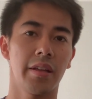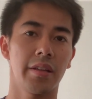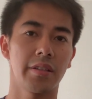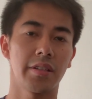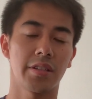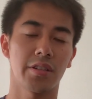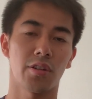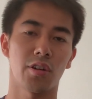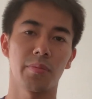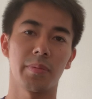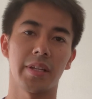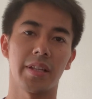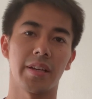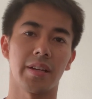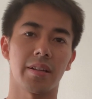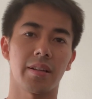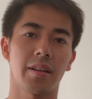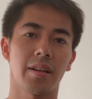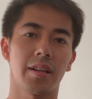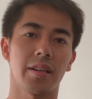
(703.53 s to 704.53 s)
they told me
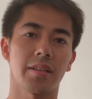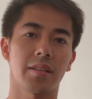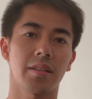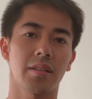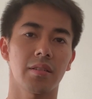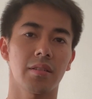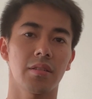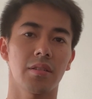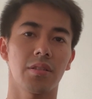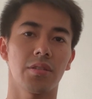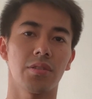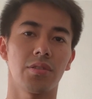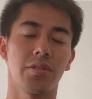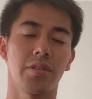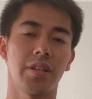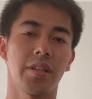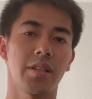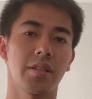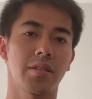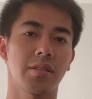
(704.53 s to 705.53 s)
that like you
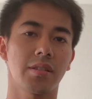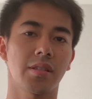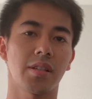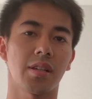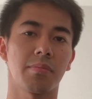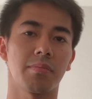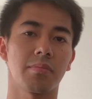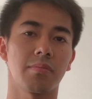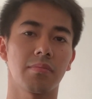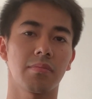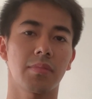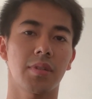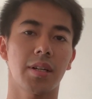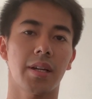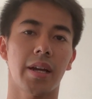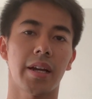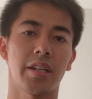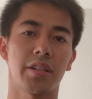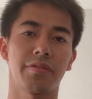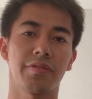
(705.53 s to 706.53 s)
need some
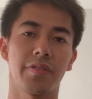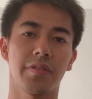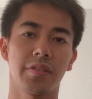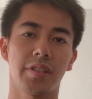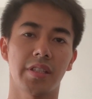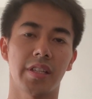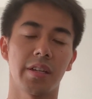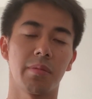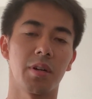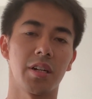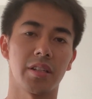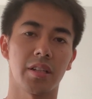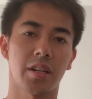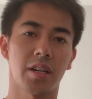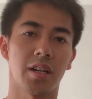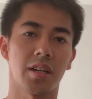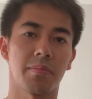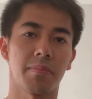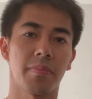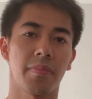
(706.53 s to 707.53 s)
kind of stable
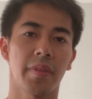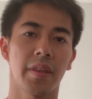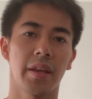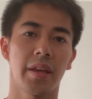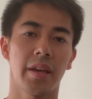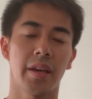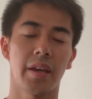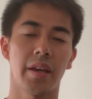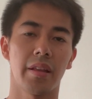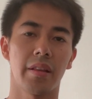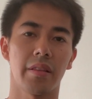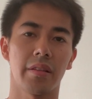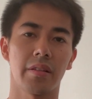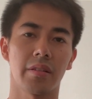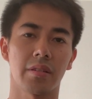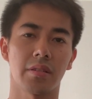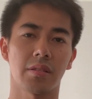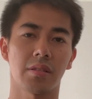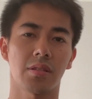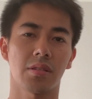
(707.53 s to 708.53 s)
income.
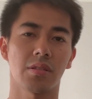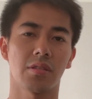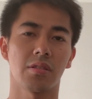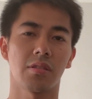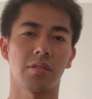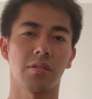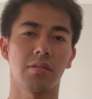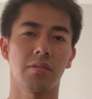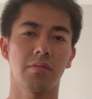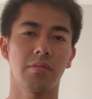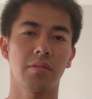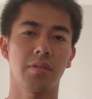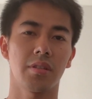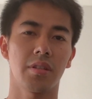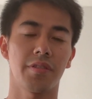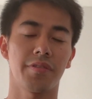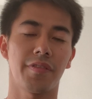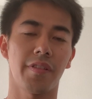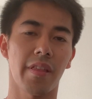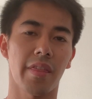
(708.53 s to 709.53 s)
And so
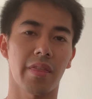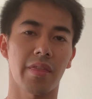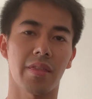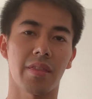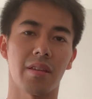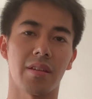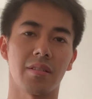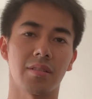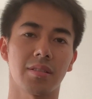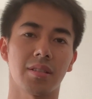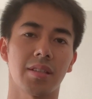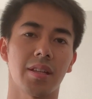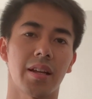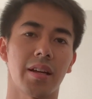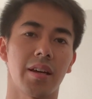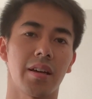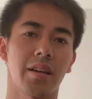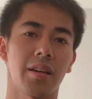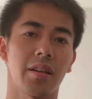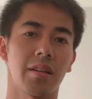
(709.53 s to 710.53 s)
the first things that
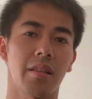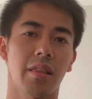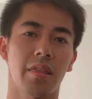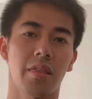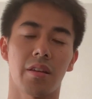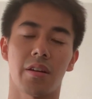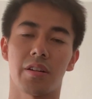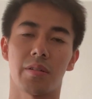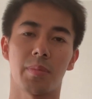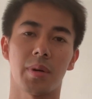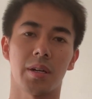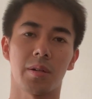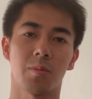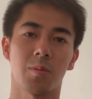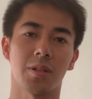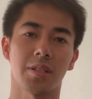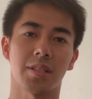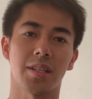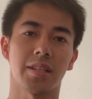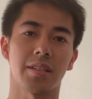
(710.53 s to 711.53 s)
I thought about
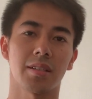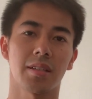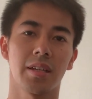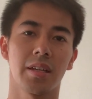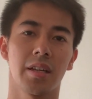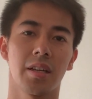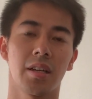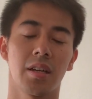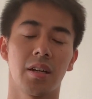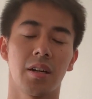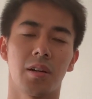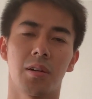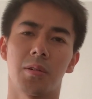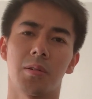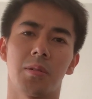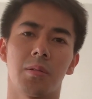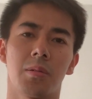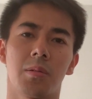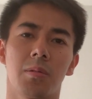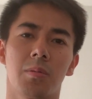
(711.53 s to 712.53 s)
was like,
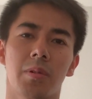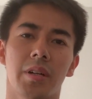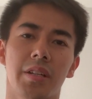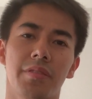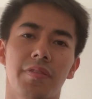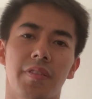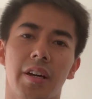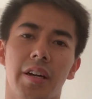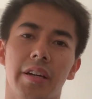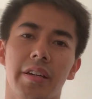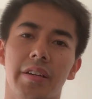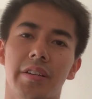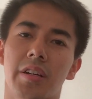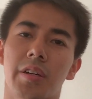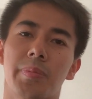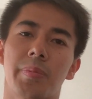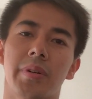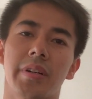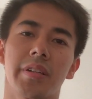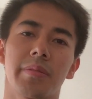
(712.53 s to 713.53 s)
oh, what if I
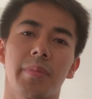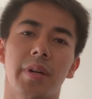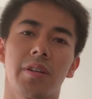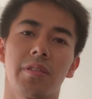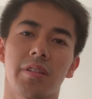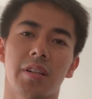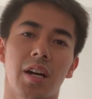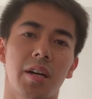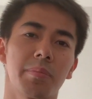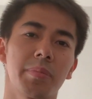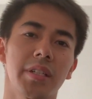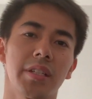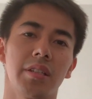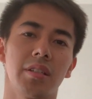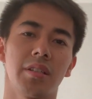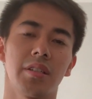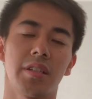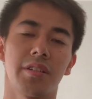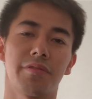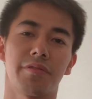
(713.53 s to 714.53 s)
incorporate my own
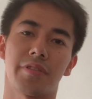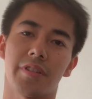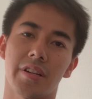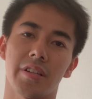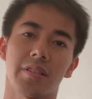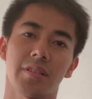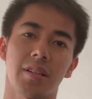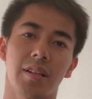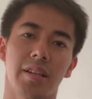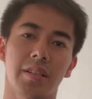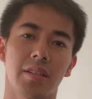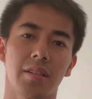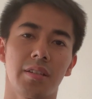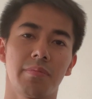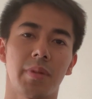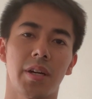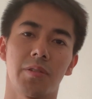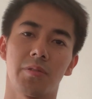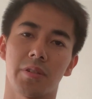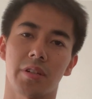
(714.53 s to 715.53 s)
company in France, like in
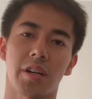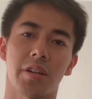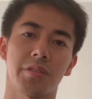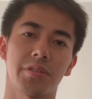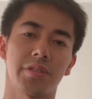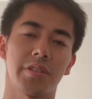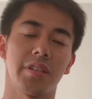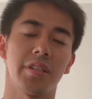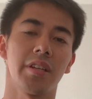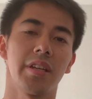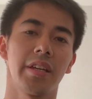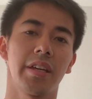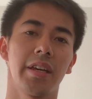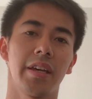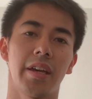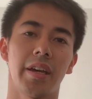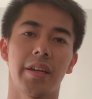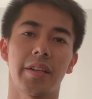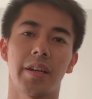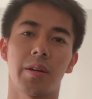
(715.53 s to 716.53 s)
my own country,
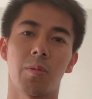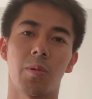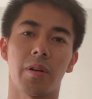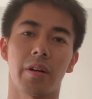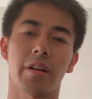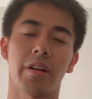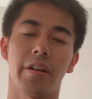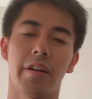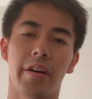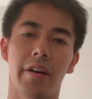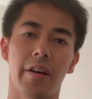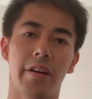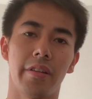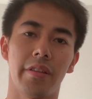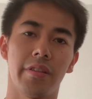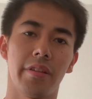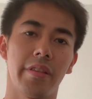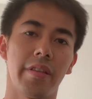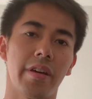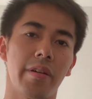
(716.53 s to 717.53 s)
and I work
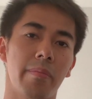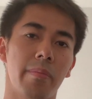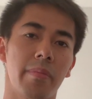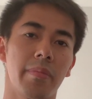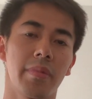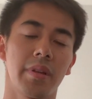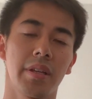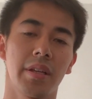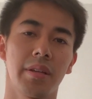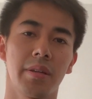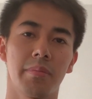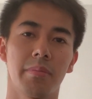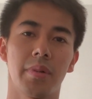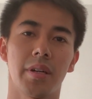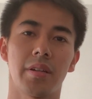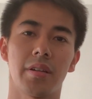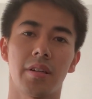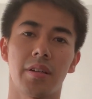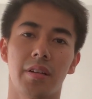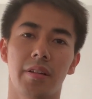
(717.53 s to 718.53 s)
under them?
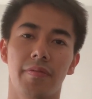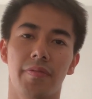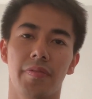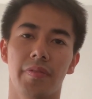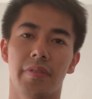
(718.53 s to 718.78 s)
But